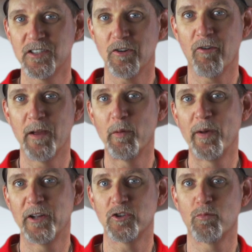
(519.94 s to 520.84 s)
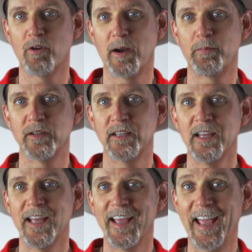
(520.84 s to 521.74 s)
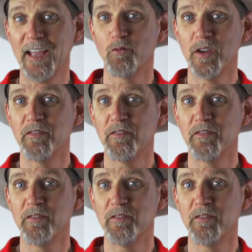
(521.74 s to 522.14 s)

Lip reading: Instagram about your property, and